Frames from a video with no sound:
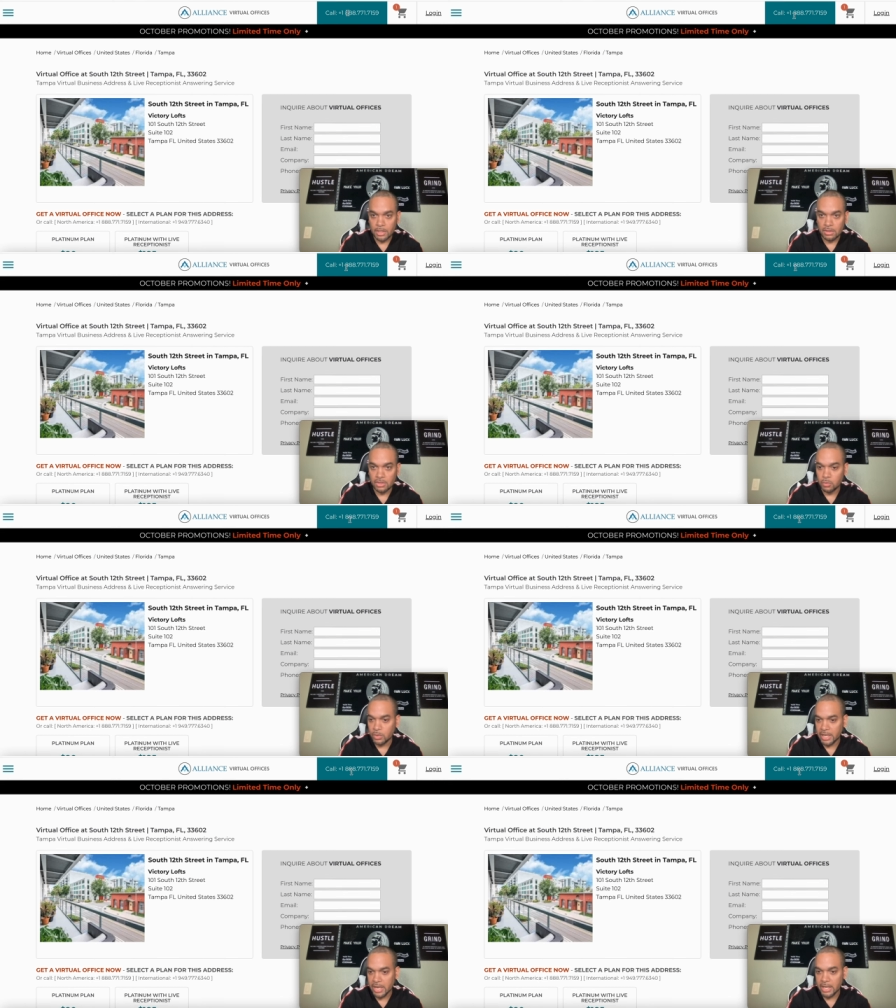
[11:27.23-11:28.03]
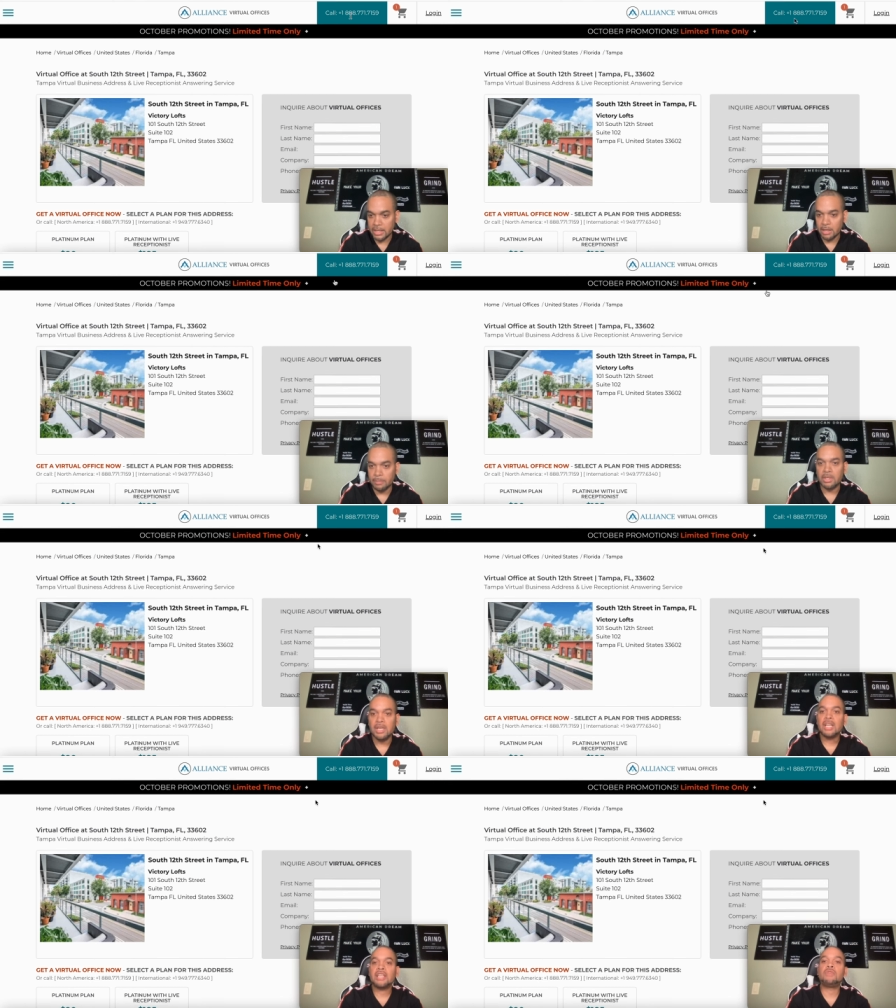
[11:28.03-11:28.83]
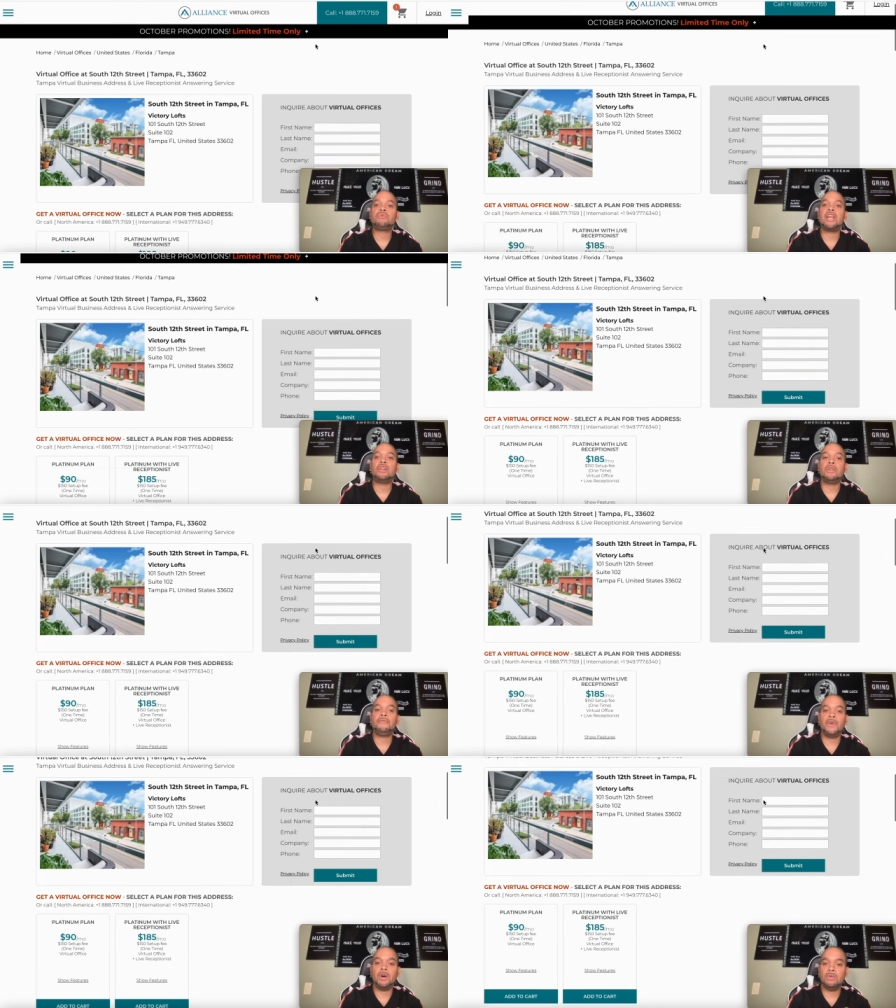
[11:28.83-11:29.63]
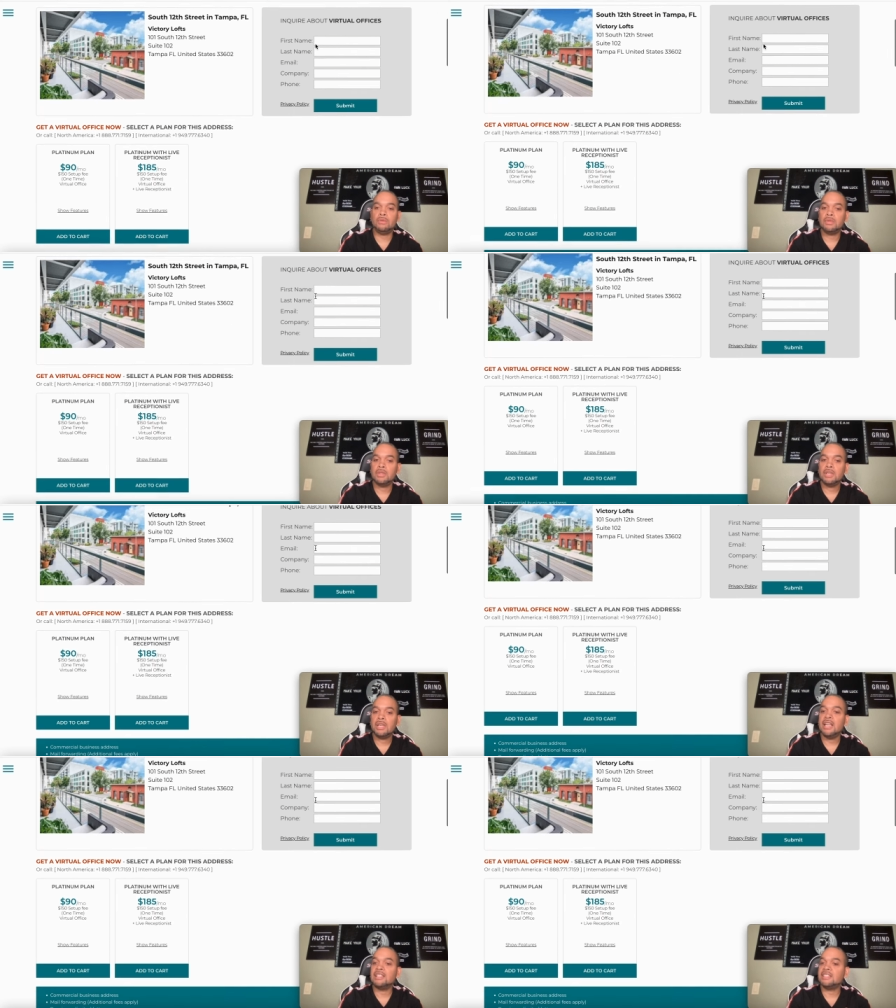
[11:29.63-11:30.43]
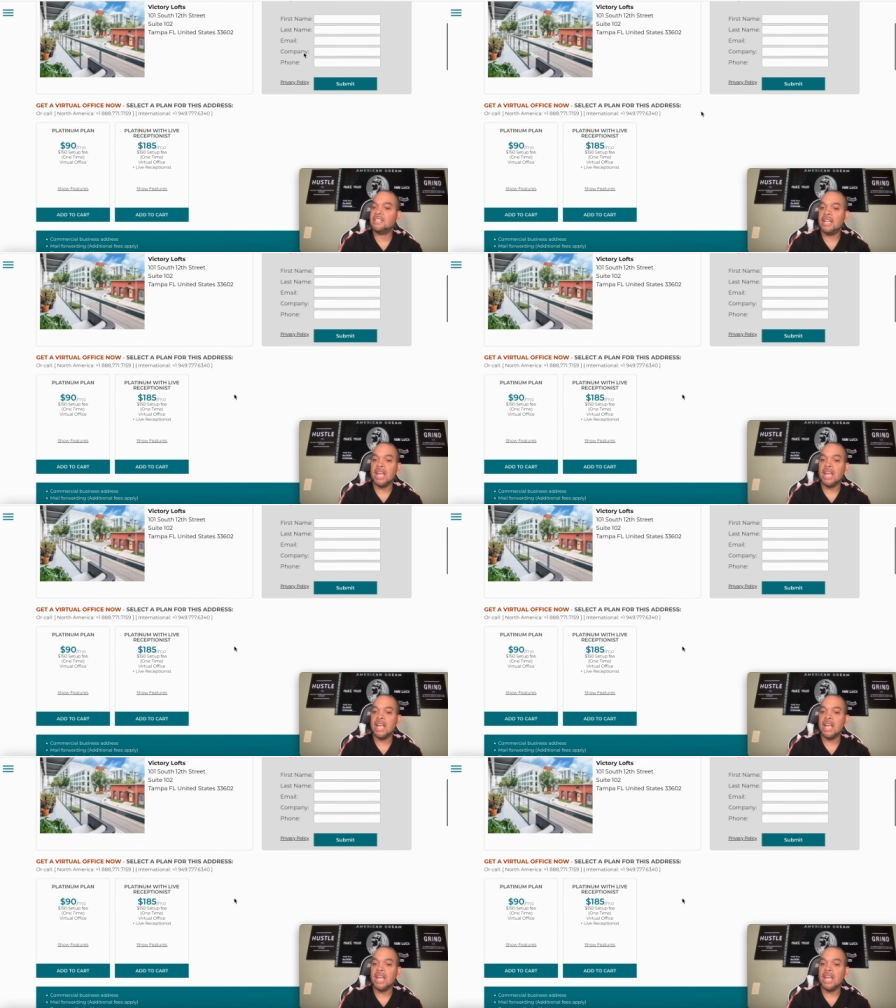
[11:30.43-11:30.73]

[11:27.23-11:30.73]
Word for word: This 188 number, get right on the phone and set